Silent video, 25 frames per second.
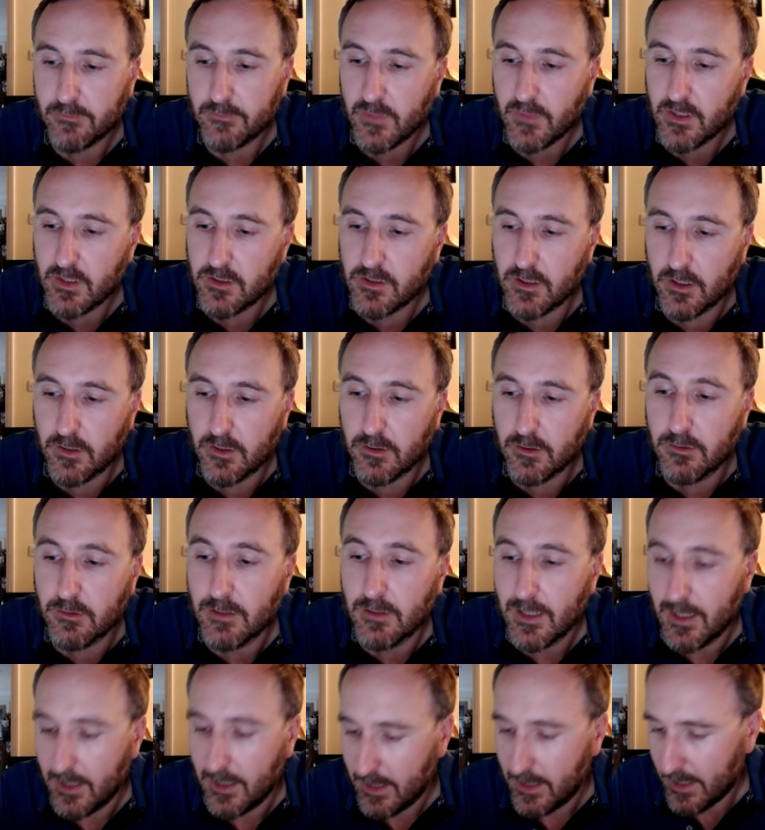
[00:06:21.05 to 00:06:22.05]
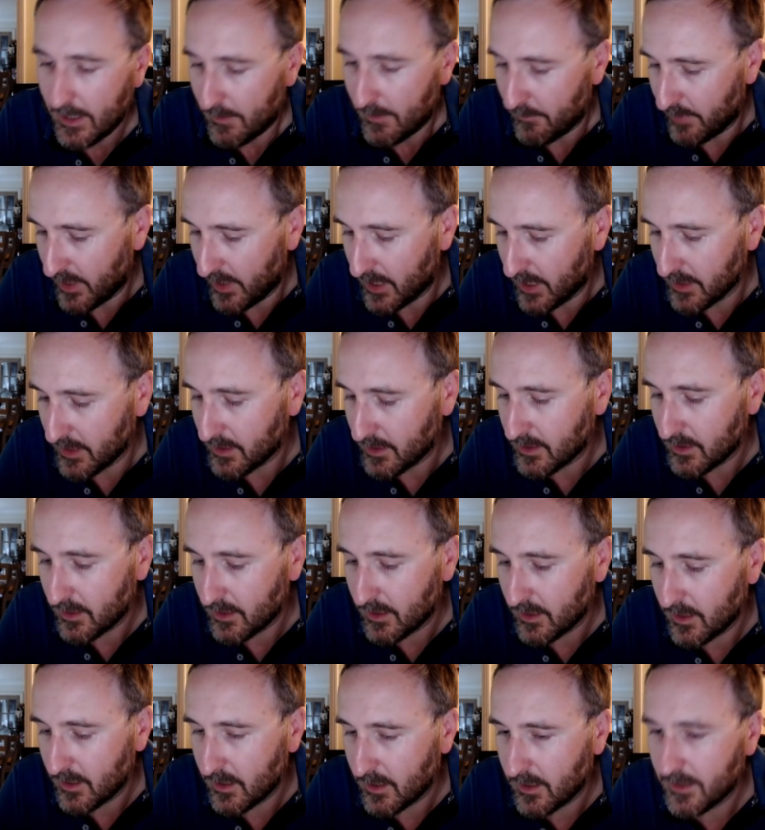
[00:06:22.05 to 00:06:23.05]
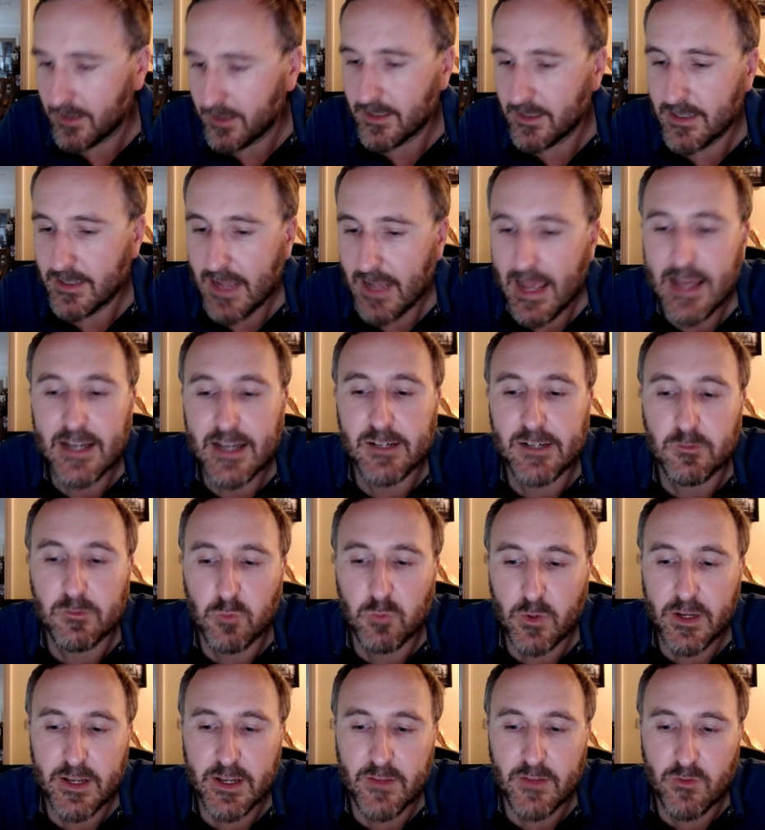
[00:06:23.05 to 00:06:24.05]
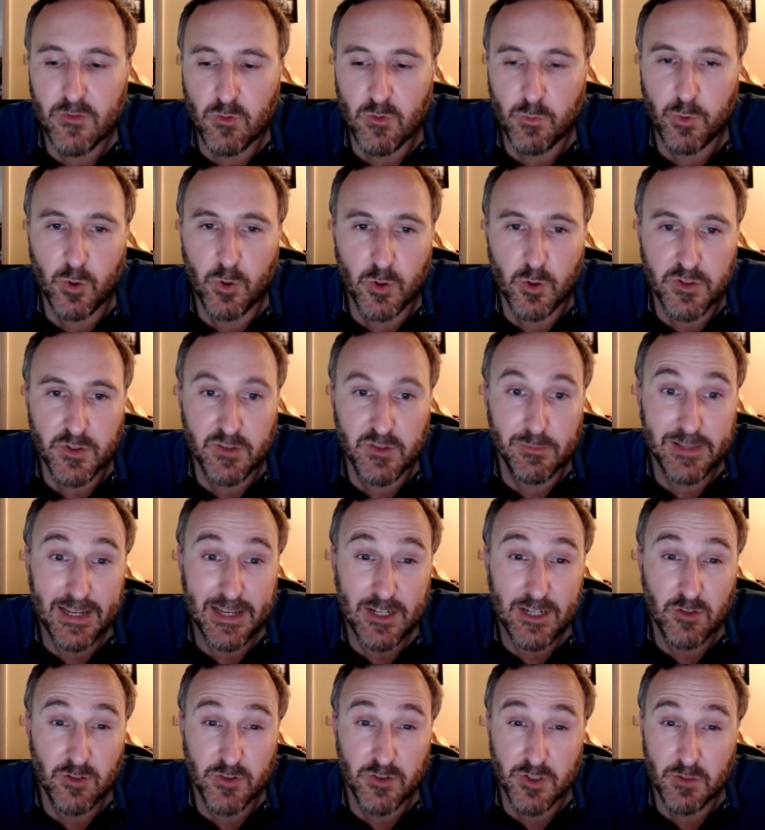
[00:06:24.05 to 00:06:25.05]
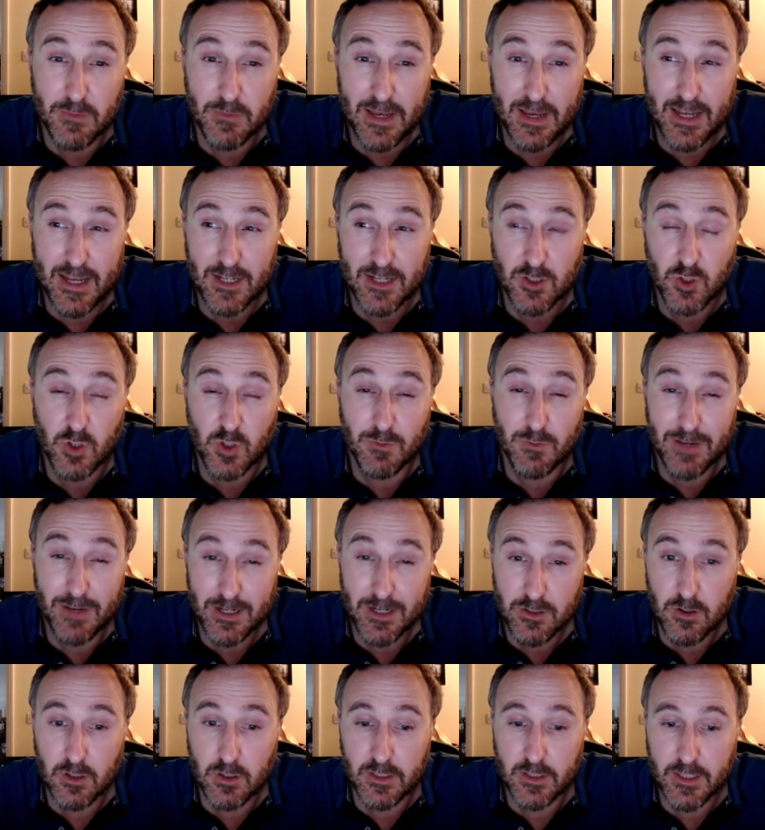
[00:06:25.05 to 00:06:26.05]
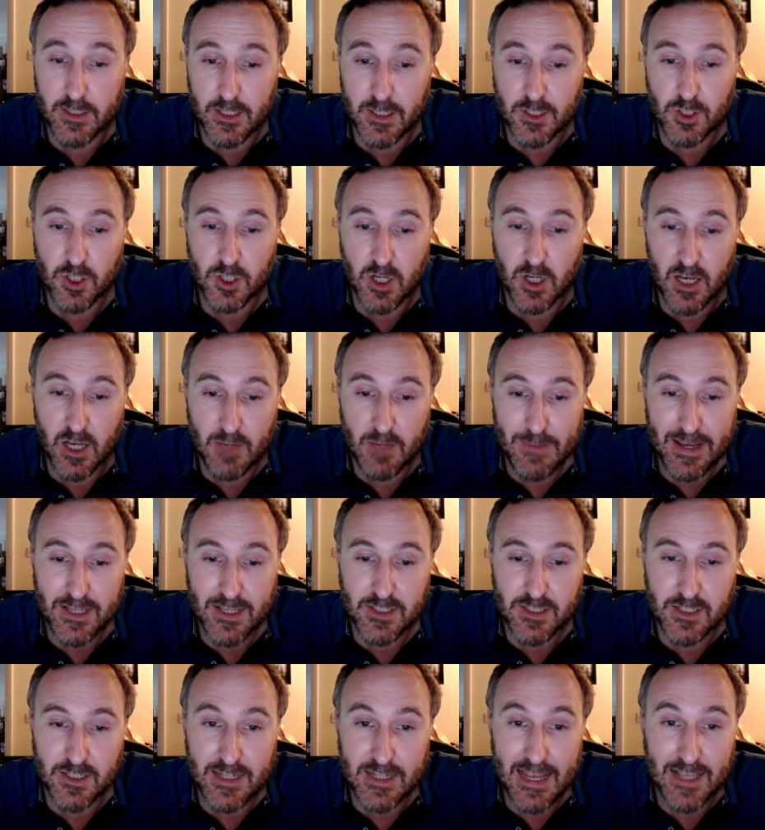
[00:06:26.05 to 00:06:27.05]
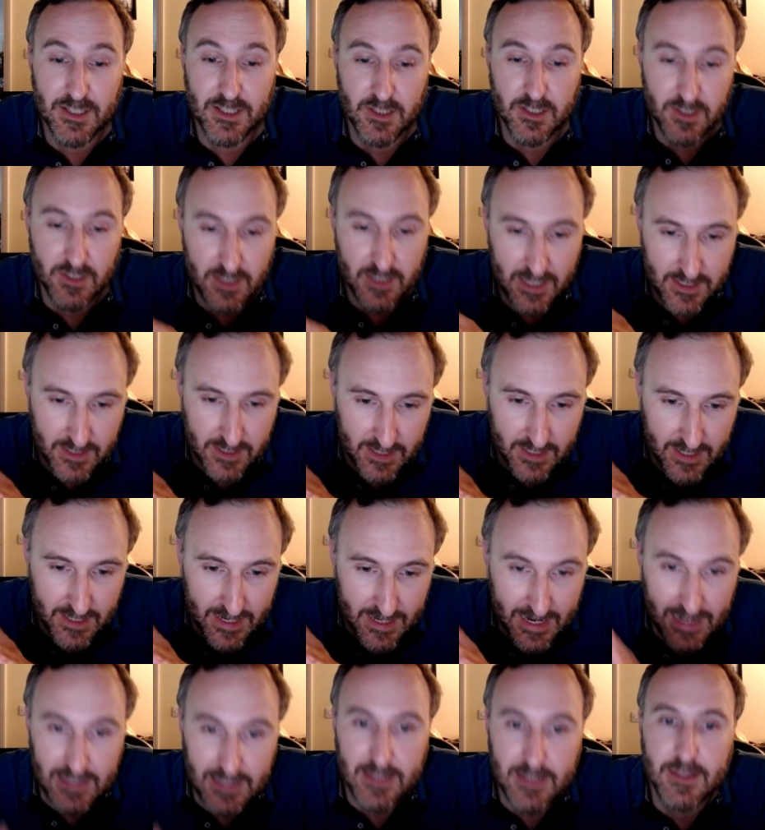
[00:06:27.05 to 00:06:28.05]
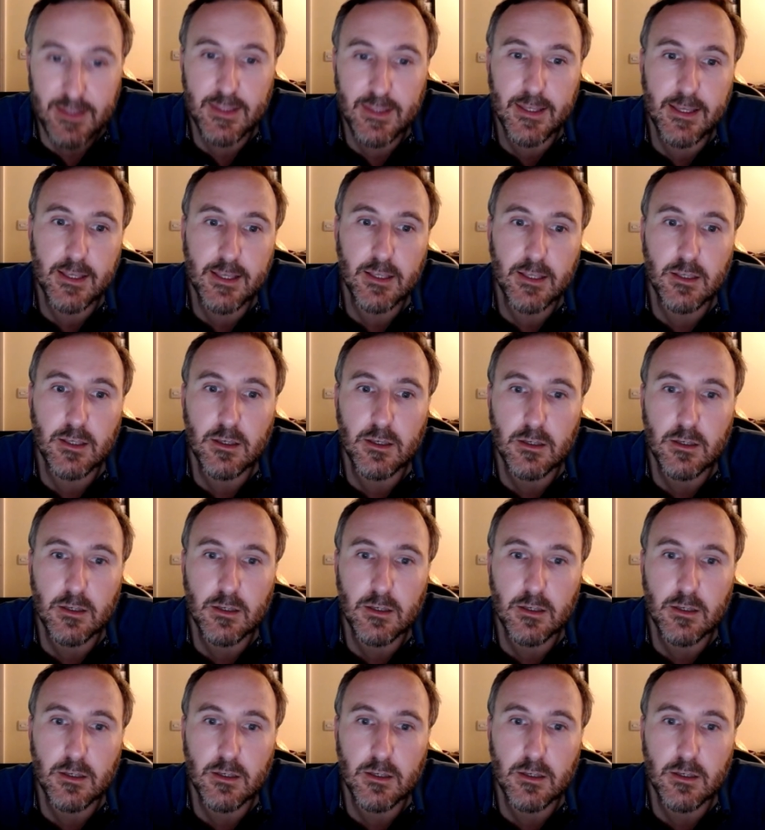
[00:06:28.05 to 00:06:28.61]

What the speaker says: So, but now with the reports of the plagiarism, and to my knowledge, Kai Magazine hasn't said anything